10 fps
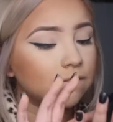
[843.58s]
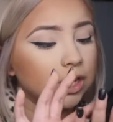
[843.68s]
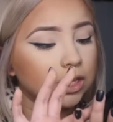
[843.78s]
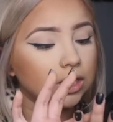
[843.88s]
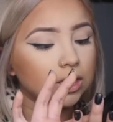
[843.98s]

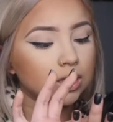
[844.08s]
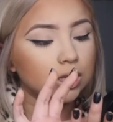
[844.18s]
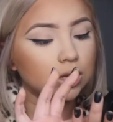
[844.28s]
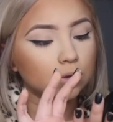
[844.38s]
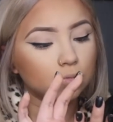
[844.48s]

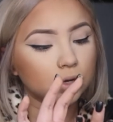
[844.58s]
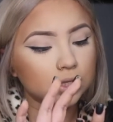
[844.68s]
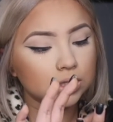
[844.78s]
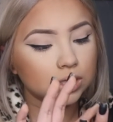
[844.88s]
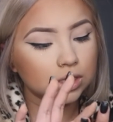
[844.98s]
fucking, what
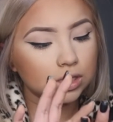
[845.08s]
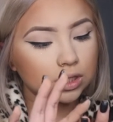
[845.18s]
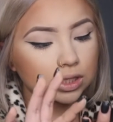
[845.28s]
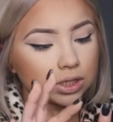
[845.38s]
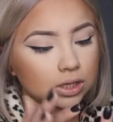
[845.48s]
is it?
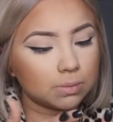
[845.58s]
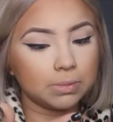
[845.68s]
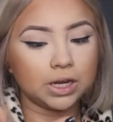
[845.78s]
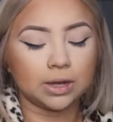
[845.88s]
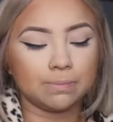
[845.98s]

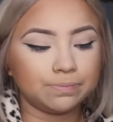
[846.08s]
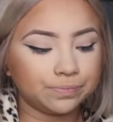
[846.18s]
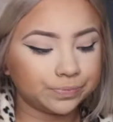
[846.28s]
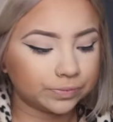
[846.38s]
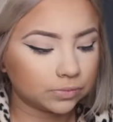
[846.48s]
Medium.
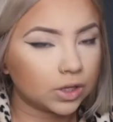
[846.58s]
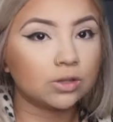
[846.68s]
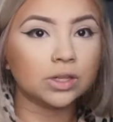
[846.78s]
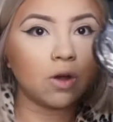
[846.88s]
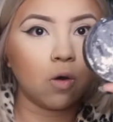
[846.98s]

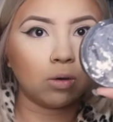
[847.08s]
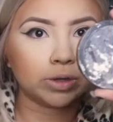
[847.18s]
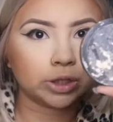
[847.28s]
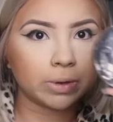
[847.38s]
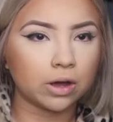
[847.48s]
There's like a whole
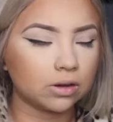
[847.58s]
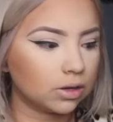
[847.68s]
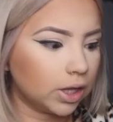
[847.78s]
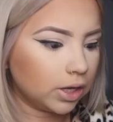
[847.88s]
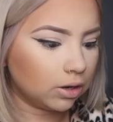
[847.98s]
bunch of
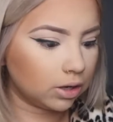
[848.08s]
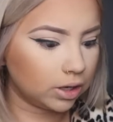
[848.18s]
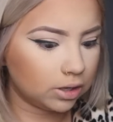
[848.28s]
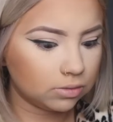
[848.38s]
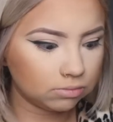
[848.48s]
powder like on
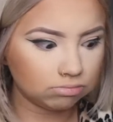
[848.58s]
it.